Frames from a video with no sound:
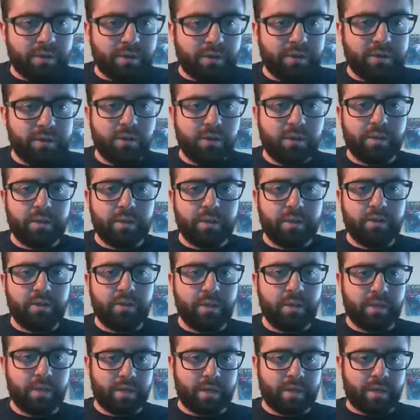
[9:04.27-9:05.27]
so a little
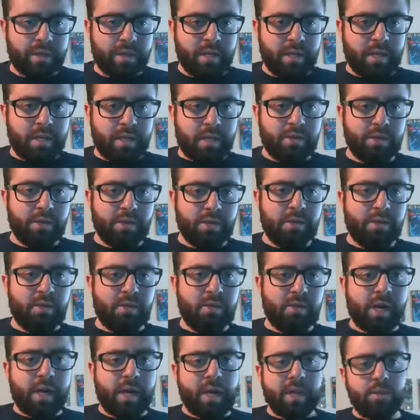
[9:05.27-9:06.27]
bit. So
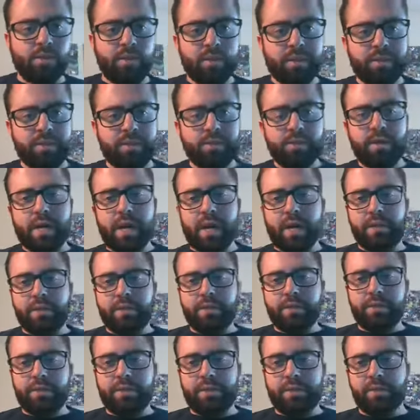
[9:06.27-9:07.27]
I went to
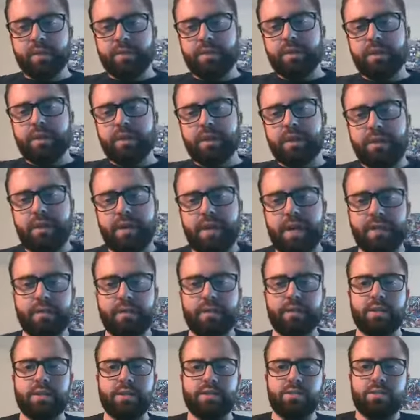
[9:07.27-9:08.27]
college uh, at the
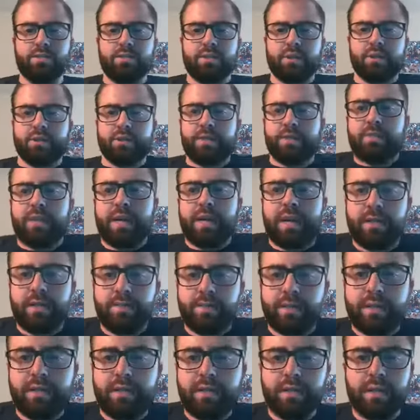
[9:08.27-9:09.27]
University of
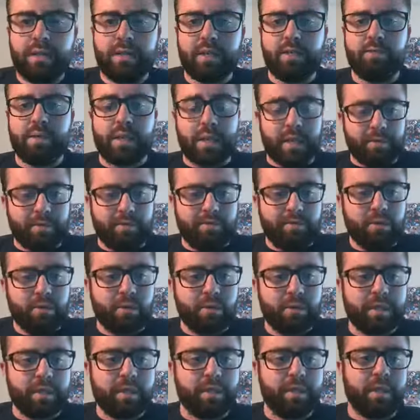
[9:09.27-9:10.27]
Miami in Miami,
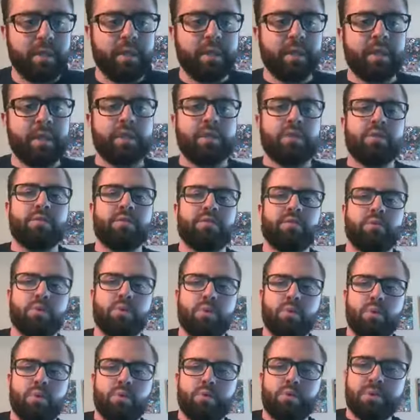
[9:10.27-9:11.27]
Florida,
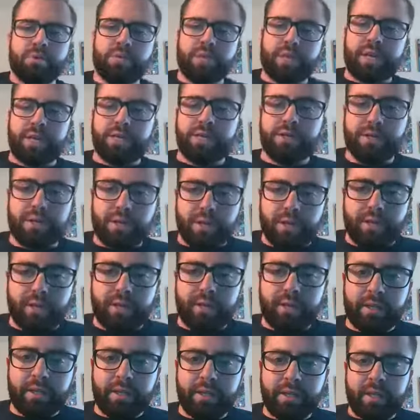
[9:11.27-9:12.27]
for music
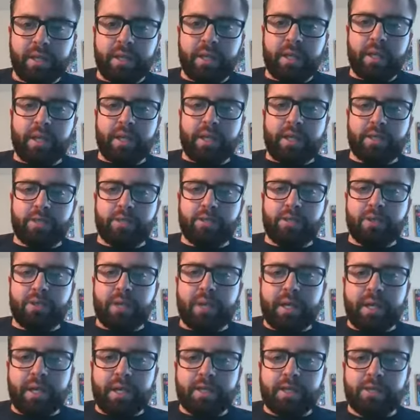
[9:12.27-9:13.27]
engineering, and so I
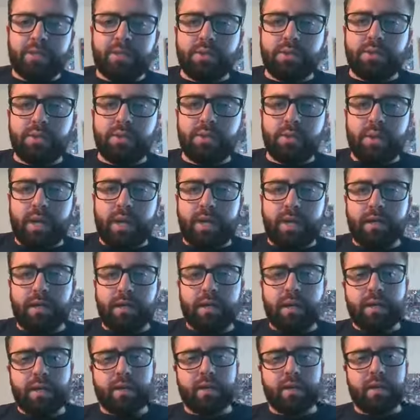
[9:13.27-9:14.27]
got to do a
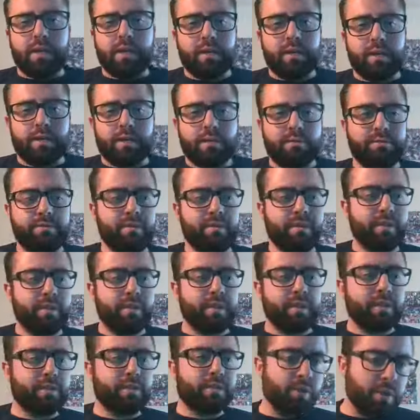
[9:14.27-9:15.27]
lot of
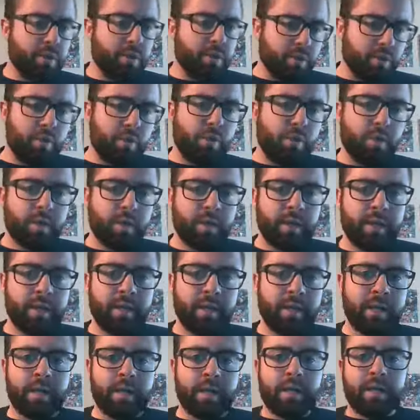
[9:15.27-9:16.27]
studio
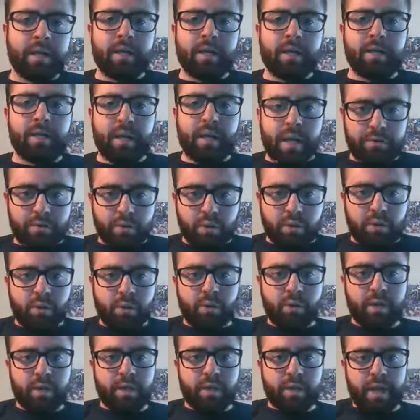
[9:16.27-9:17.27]
recording live
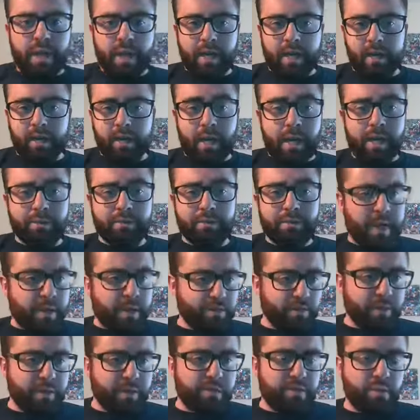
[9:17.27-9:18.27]
recording and live
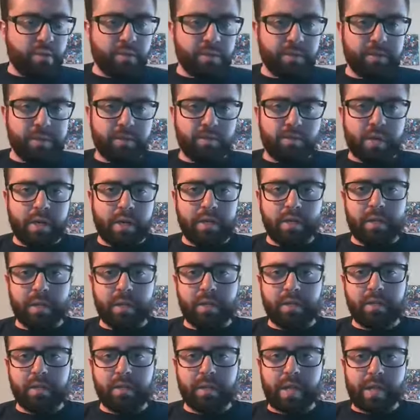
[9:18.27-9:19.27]
sound reinforcement while
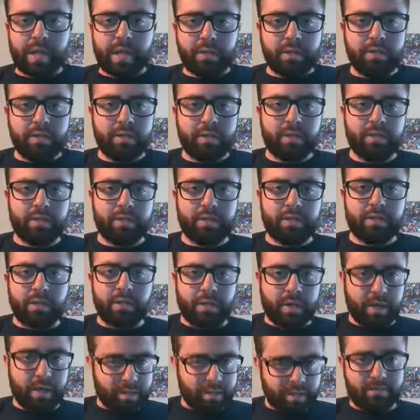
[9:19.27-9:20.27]
at college.
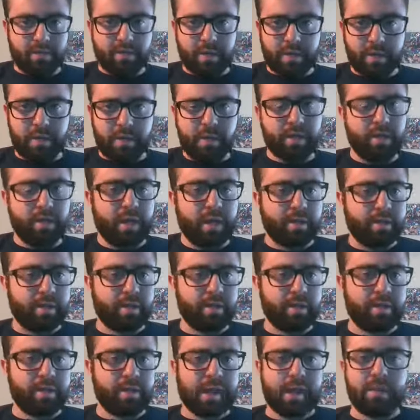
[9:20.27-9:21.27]
So I that,
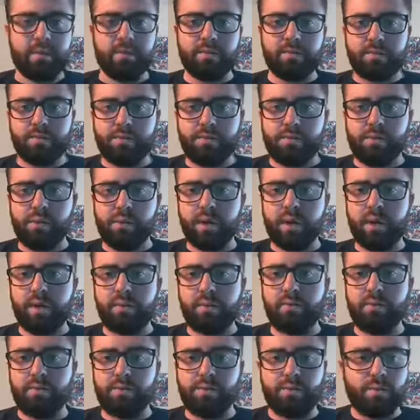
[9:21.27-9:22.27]
that's kind of what
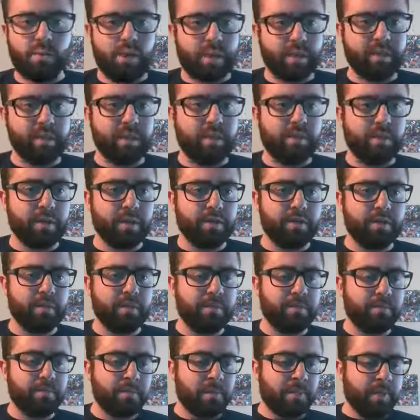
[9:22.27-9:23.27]
I wanted to go
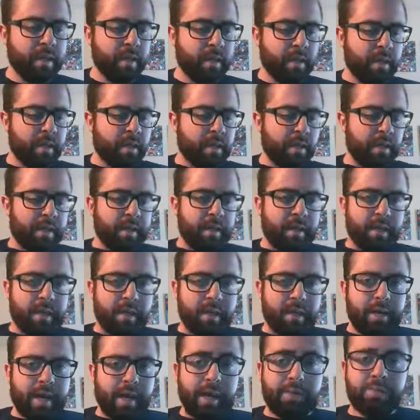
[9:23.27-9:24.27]
into.
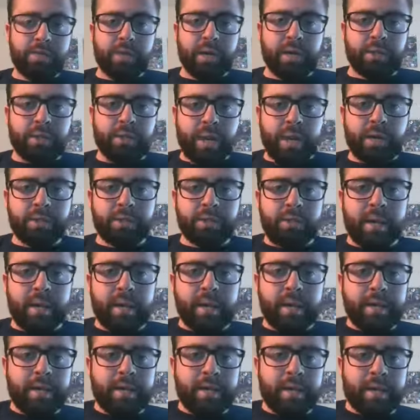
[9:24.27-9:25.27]
Uh, after I
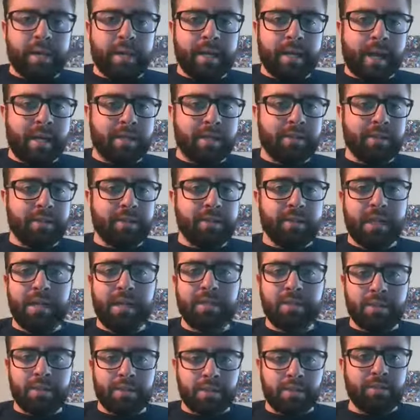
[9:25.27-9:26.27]
graduated, I actually stayed
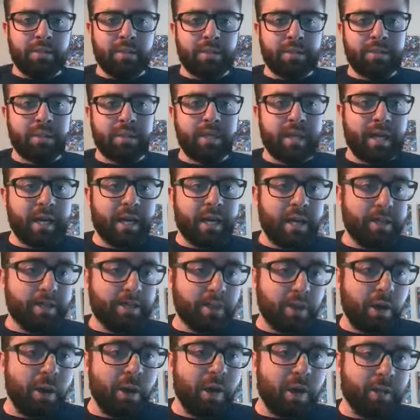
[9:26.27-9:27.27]
at the university and I
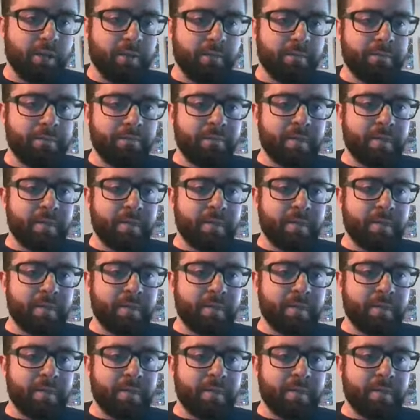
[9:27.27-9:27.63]
taught